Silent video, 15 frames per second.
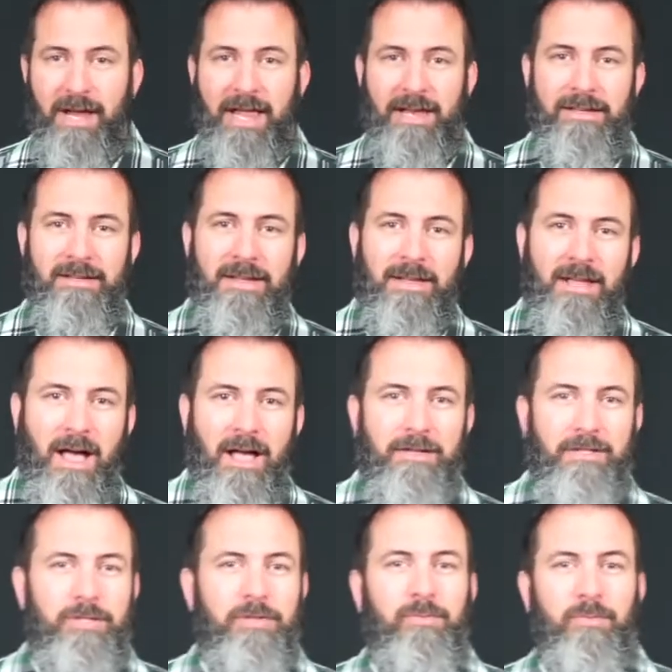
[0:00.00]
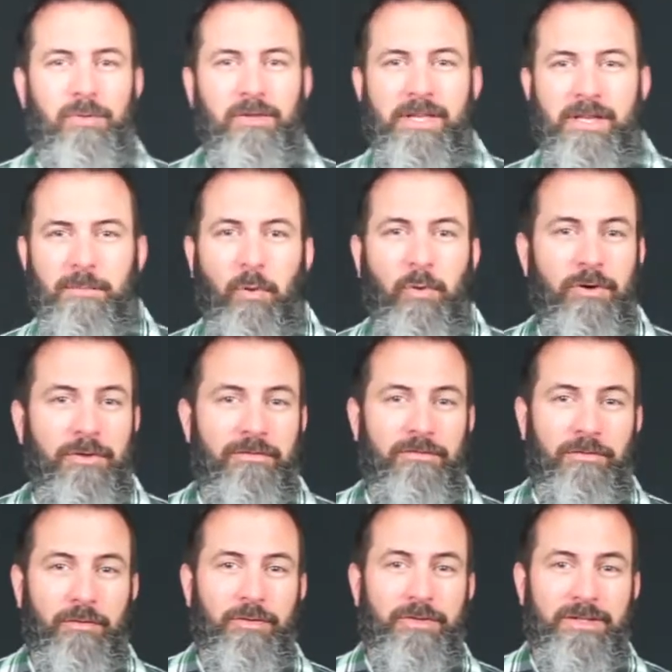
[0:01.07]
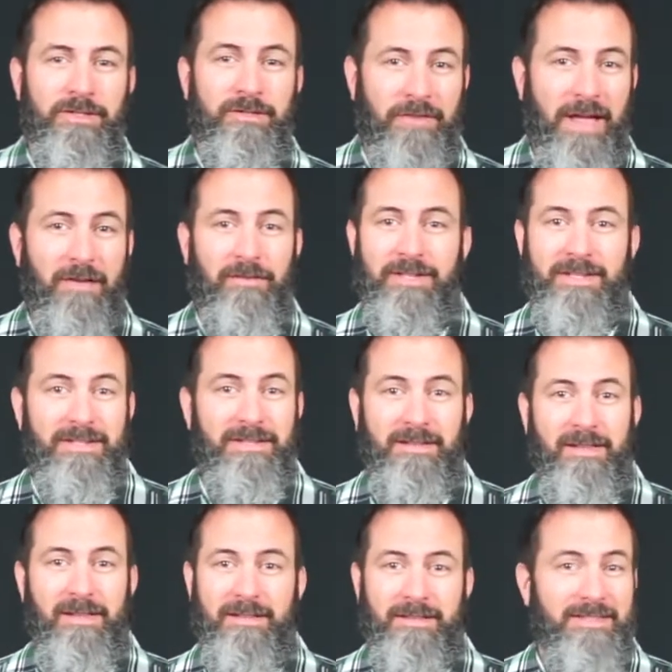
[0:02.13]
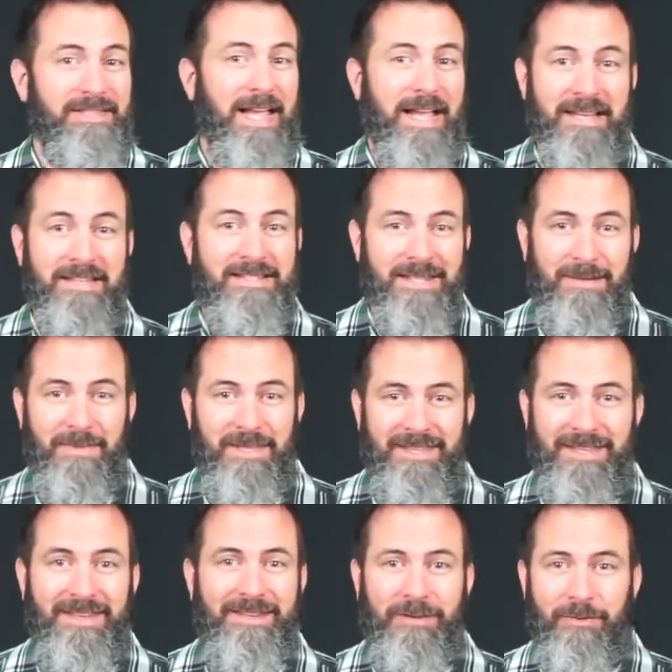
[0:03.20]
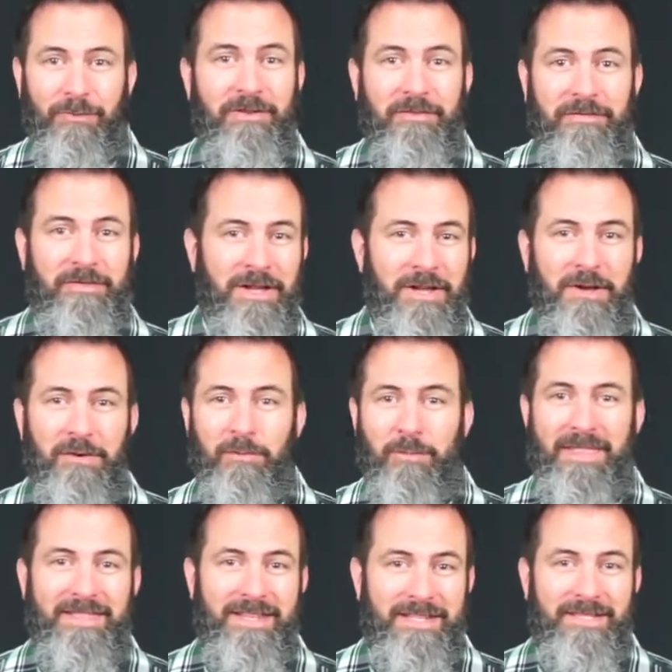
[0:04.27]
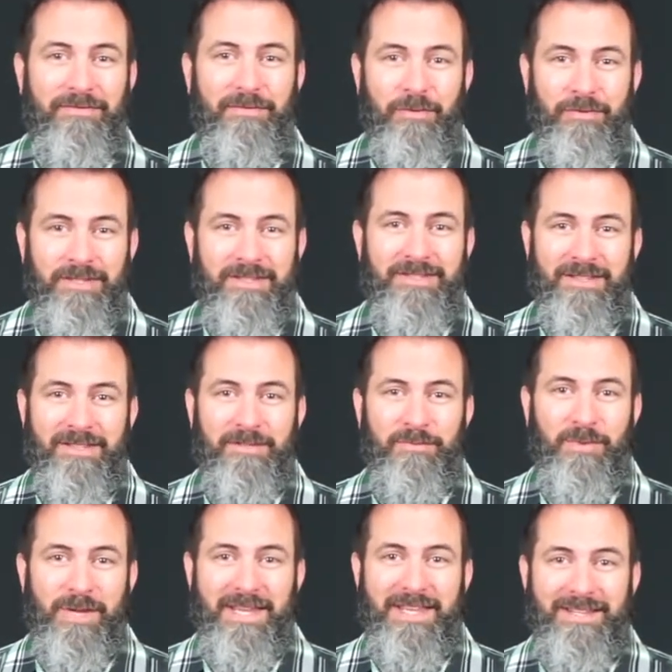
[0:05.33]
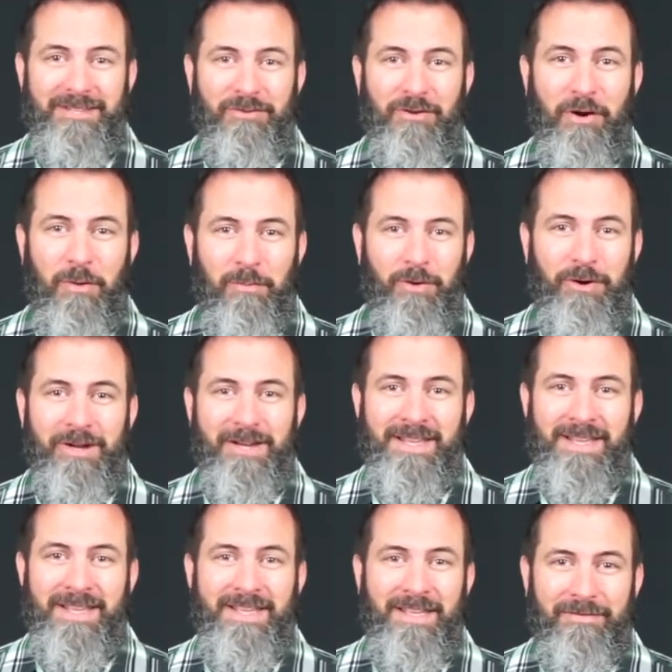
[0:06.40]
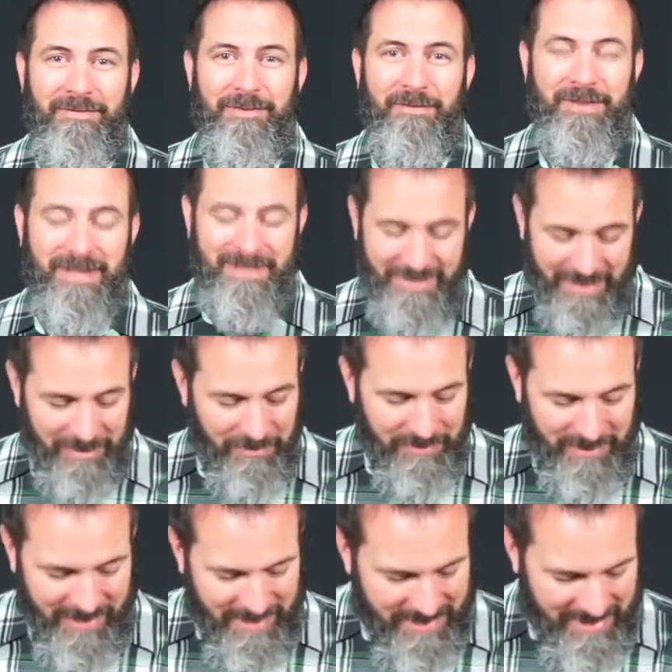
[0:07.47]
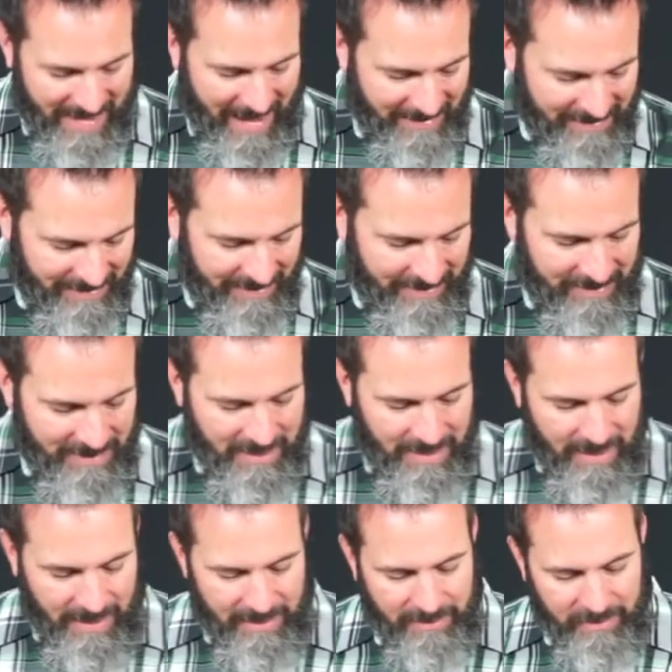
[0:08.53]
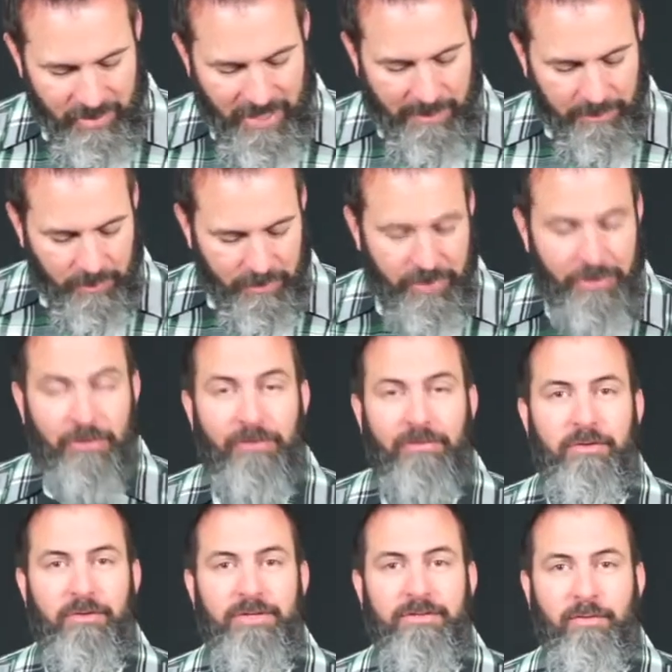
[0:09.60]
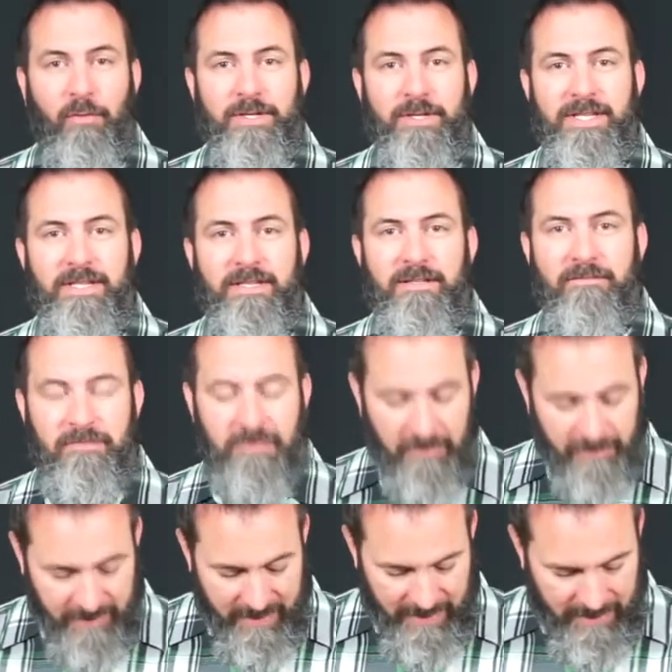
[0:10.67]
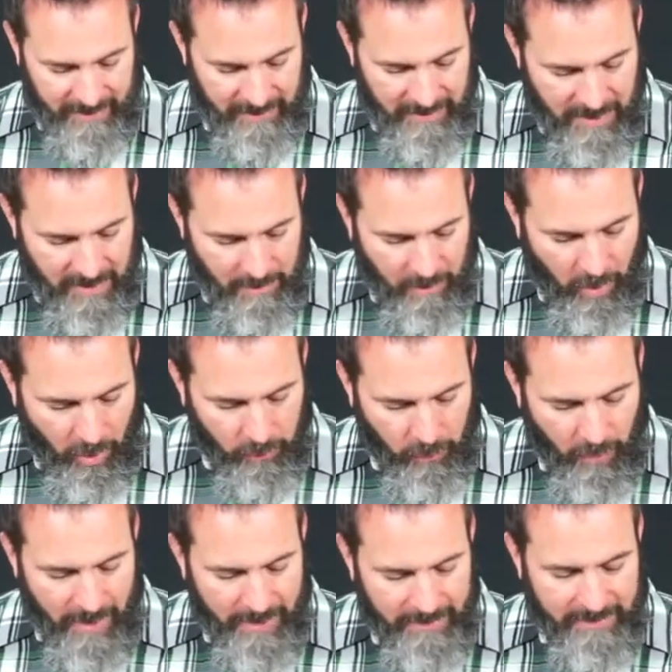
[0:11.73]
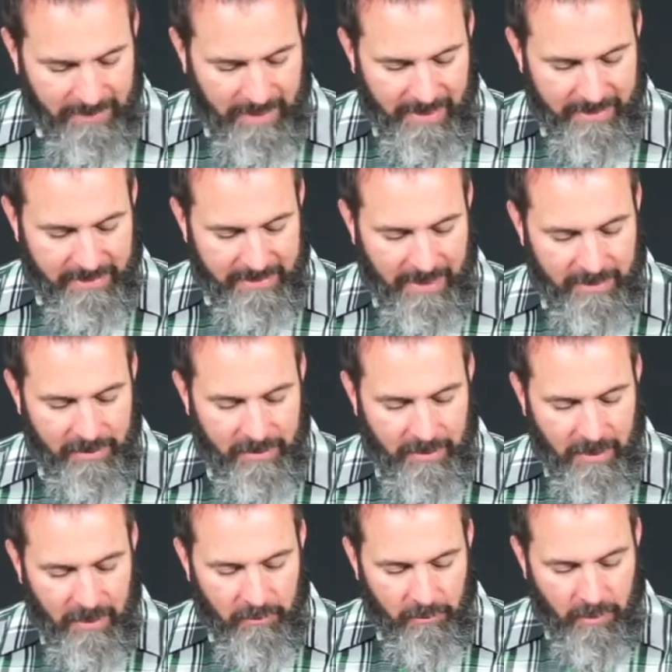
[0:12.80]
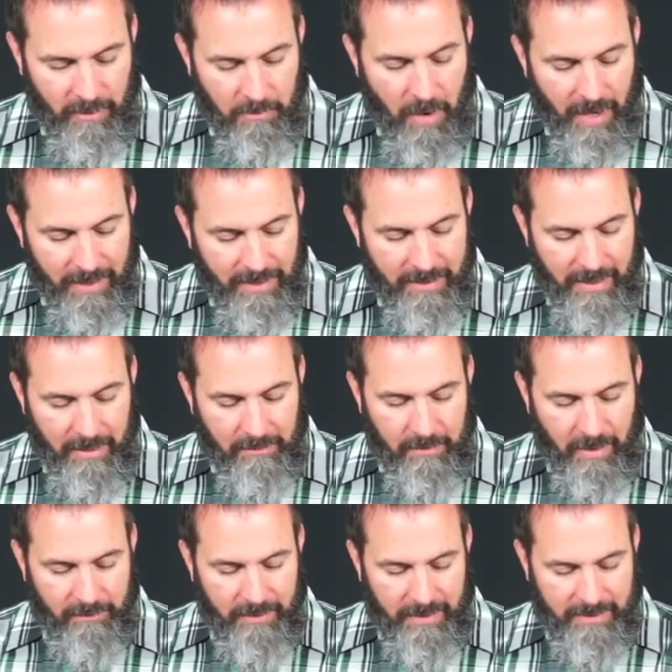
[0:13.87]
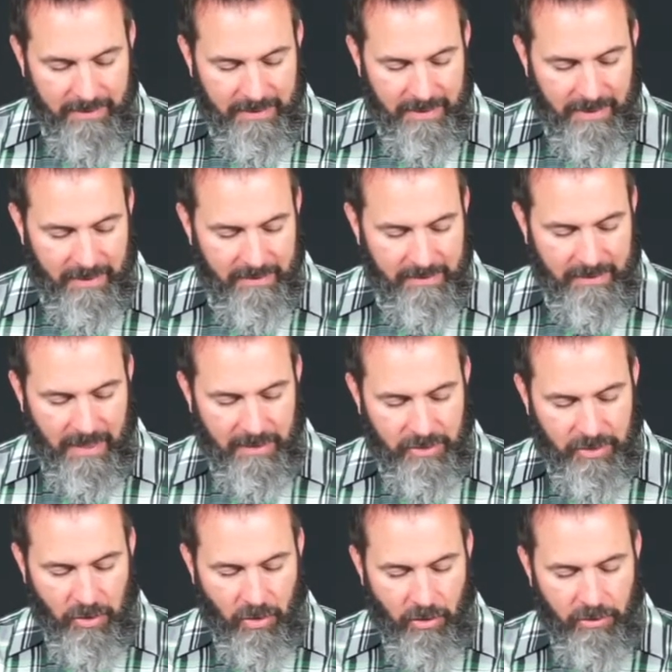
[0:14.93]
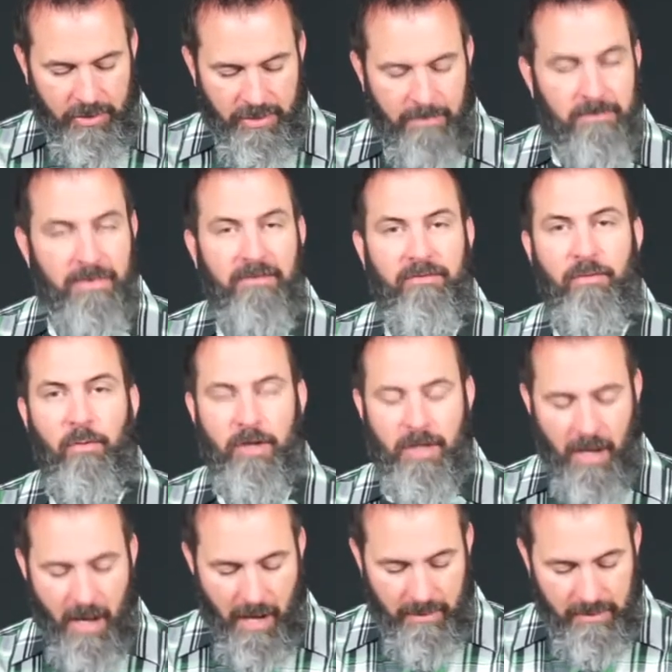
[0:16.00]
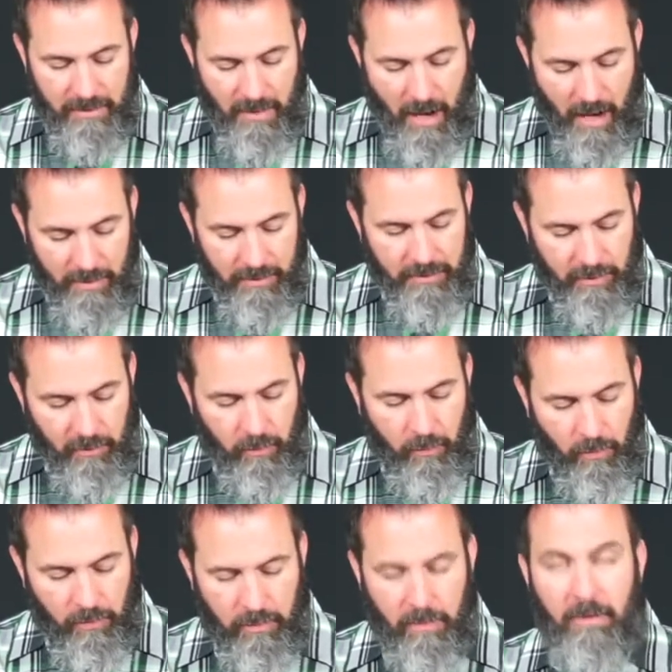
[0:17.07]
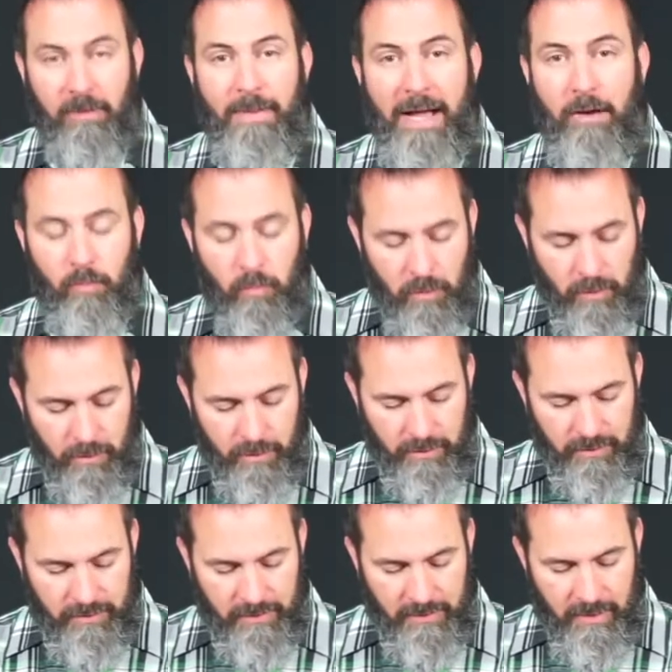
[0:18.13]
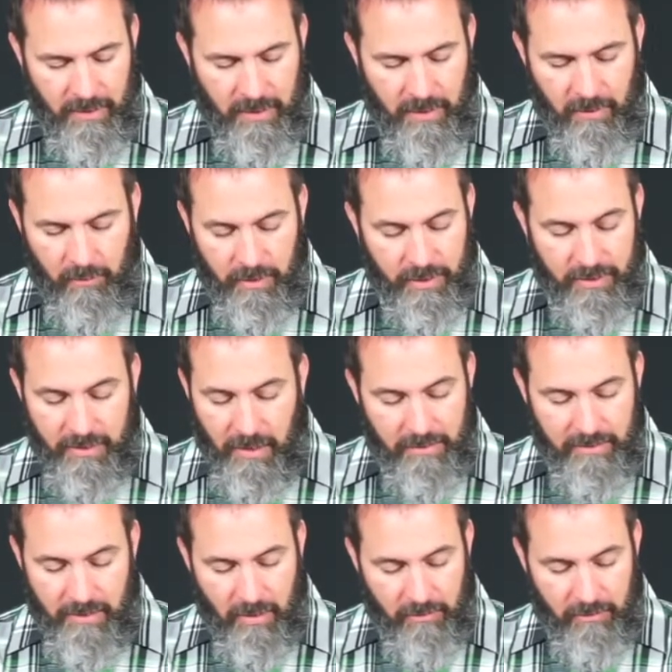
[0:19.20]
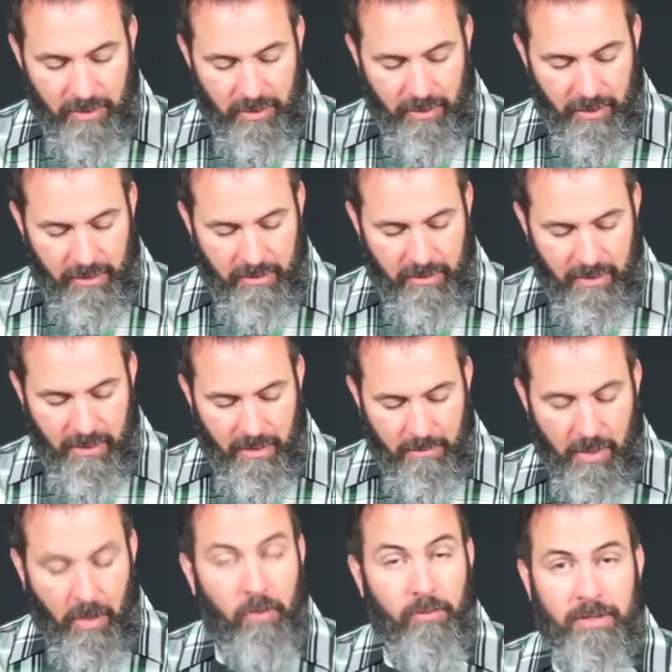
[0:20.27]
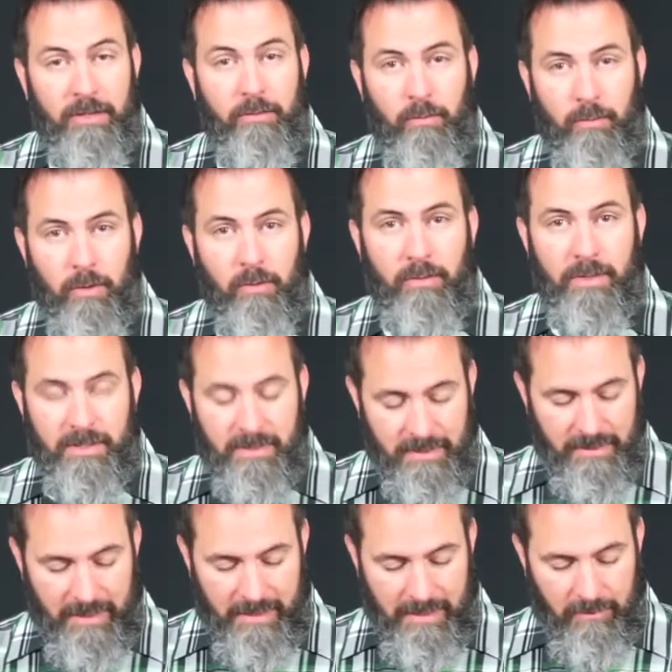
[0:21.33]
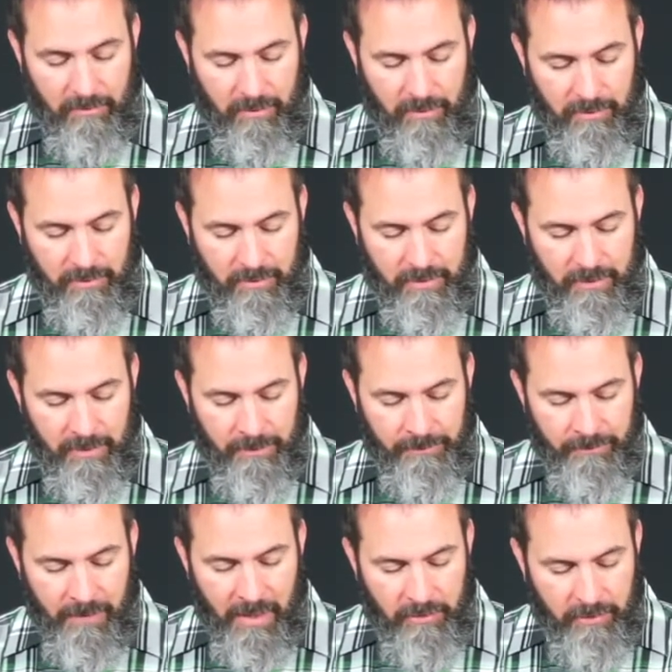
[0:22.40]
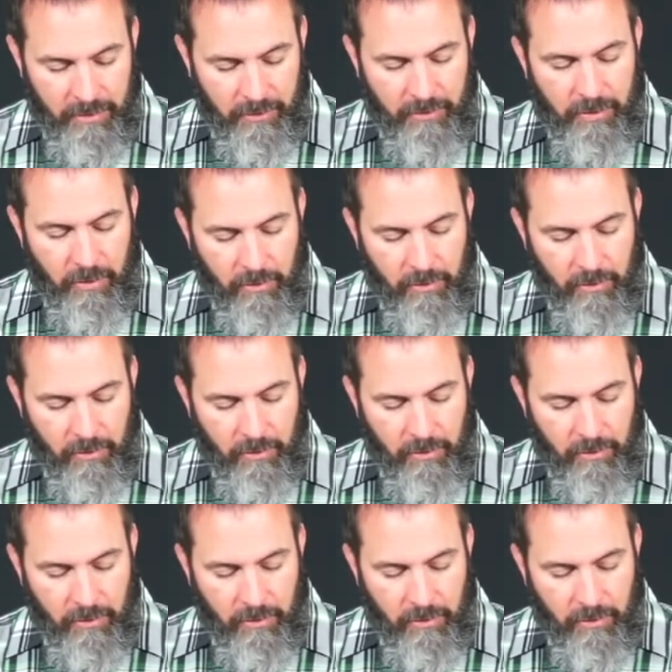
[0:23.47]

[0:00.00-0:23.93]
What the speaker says: And two really important verses found in 2 Timothy, you would have read these verses this week in your homework if you've continued in that. And in chapter 2, verse 14 and 15, Paul writes and says, "Remind them of these things and charge them before God not to quarrel about words, which does no good, but only ruins the hearers. Do your